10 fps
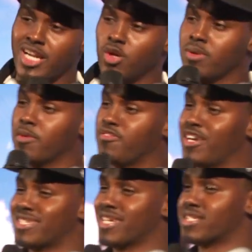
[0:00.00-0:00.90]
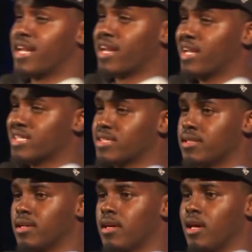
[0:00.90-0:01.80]
I remember fights as an adolescent.
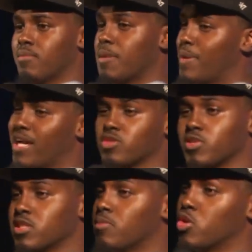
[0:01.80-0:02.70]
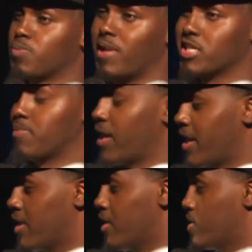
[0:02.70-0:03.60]
My past wasn't the most pleasant, but I
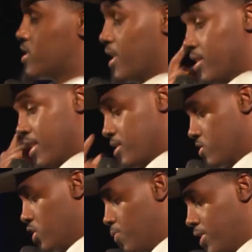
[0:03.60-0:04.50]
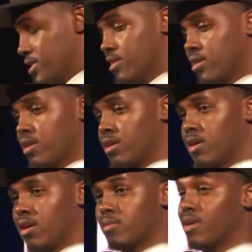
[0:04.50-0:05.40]
didn't understand that until the present.
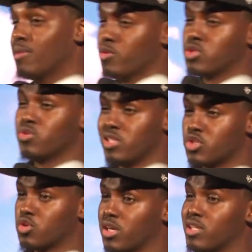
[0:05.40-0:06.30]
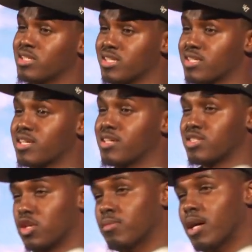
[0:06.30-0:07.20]
Mama was really struggling, six kids,
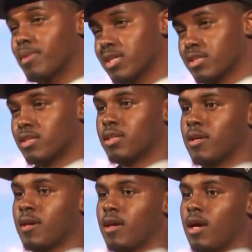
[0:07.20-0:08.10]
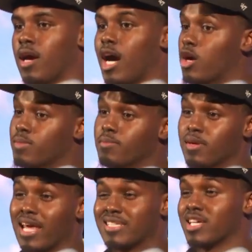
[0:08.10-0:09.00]
single mom hustling. I remember
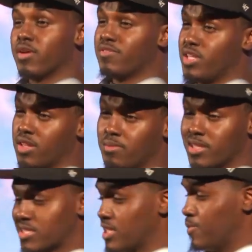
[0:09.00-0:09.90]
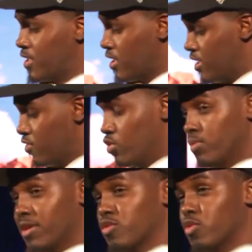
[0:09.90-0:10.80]
lights out every other month, sleeping in the living room,
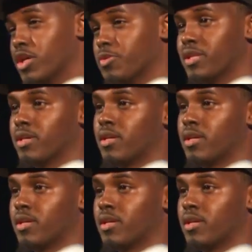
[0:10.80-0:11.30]
never wondering.